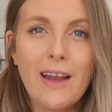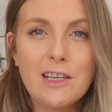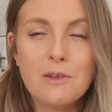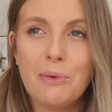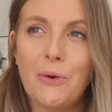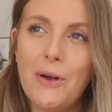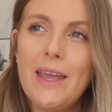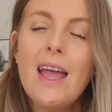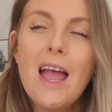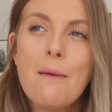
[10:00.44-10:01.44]
for a little
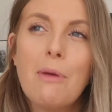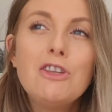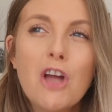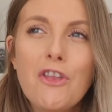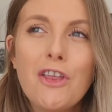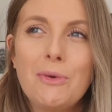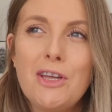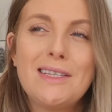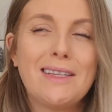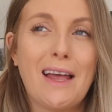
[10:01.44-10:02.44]
boy, but I don't think we're
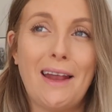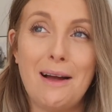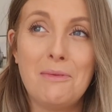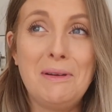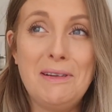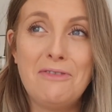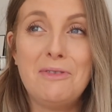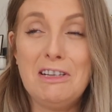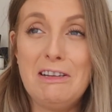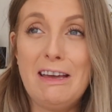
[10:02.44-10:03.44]
using that now. And if
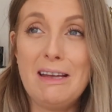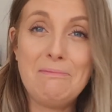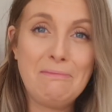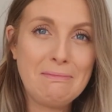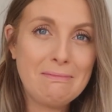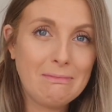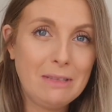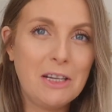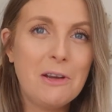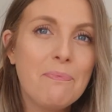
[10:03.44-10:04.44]
we do, then
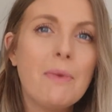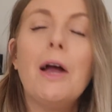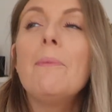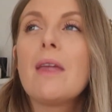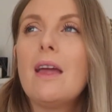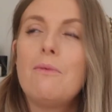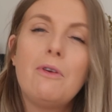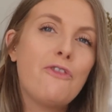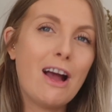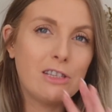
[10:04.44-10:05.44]
we do. But
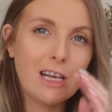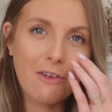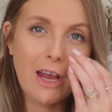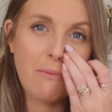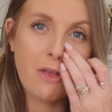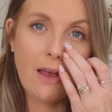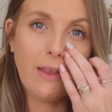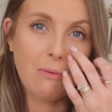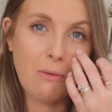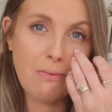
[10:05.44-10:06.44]
we found another name that I
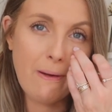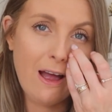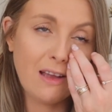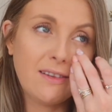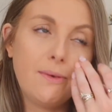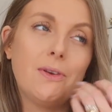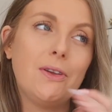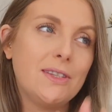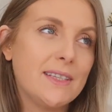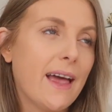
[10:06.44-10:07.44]
think we prefer, so we're
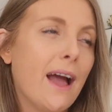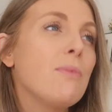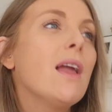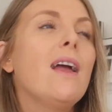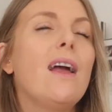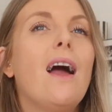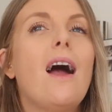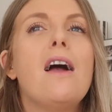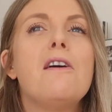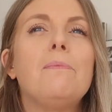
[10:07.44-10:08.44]
not using that.
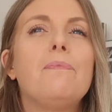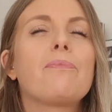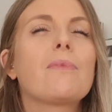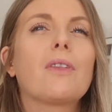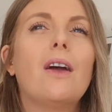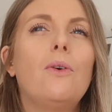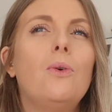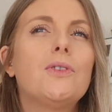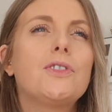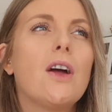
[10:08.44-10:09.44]
Um,
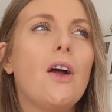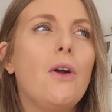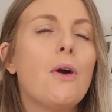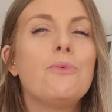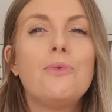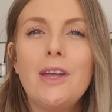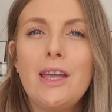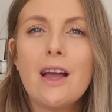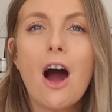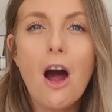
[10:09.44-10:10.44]
also,
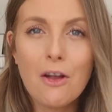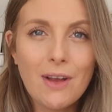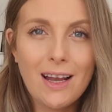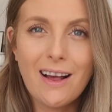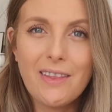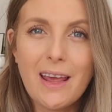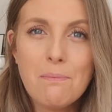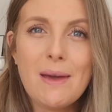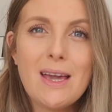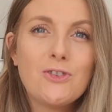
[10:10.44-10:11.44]
we I really like the
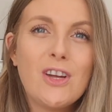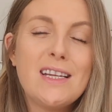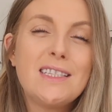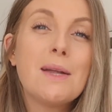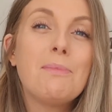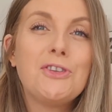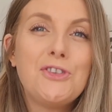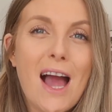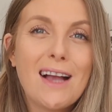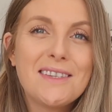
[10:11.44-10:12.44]
name Beatrice, but
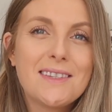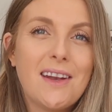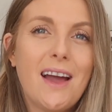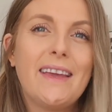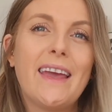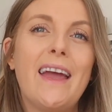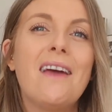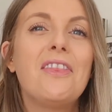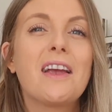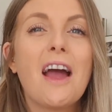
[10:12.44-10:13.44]
Jack doesn't like
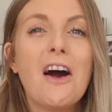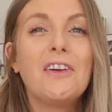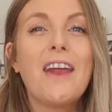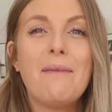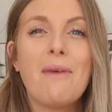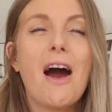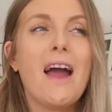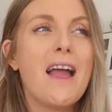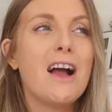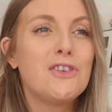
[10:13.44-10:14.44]
it. The girl name that
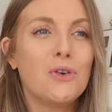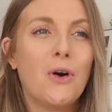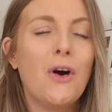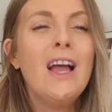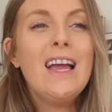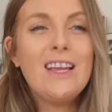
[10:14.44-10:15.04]
I adore,